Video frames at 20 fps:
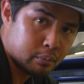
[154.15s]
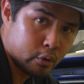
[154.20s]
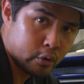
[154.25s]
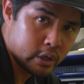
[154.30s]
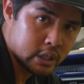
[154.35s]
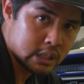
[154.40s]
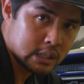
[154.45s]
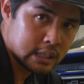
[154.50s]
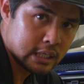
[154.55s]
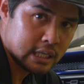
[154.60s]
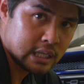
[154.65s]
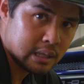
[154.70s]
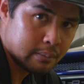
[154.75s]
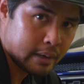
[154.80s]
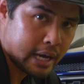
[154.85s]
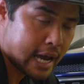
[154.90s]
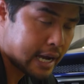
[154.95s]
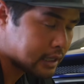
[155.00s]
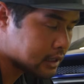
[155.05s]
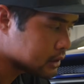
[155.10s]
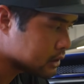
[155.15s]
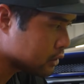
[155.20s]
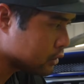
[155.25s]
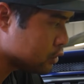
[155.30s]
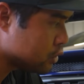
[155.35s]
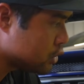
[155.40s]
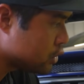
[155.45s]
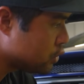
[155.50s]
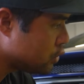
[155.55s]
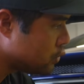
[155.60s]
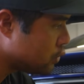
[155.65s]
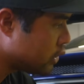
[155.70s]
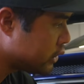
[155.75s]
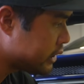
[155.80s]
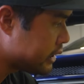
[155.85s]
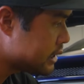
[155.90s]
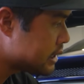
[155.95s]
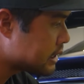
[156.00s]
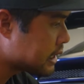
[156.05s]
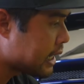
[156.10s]
points in the back, so 2 on
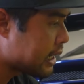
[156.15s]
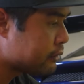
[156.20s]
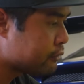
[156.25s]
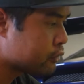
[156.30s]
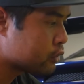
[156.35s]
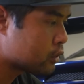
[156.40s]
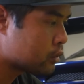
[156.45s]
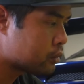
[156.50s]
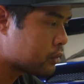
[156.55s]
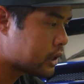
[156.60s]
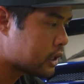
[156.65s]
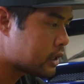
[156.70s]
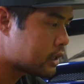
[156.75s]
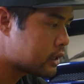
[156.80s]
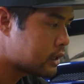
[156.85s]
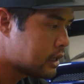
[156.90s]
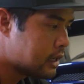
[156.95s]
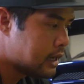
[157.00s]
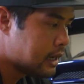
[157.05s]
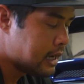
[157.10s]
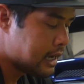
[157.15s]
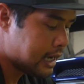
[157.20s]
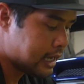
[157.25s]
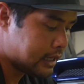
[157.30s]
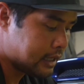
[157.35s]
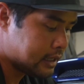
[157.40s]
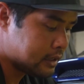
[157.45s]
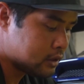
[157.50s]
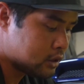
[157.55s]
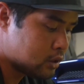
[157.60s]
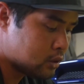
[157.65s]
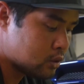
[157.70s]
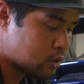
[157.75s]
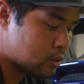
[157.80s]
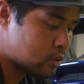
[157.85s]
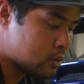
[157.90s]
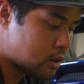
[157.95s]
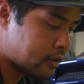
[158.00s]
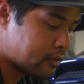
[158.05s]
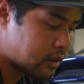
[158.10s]
each side for the rear, and then
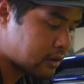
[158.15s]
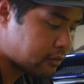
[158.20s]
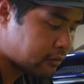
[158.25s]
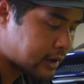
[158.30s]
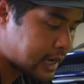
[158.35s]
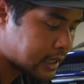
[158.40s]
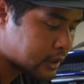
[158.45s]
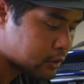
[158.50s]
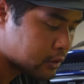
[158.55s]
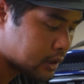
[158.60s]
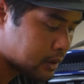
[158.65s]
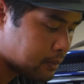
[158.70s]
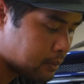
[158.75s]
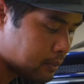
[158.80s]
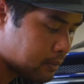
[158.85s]
2 of the factory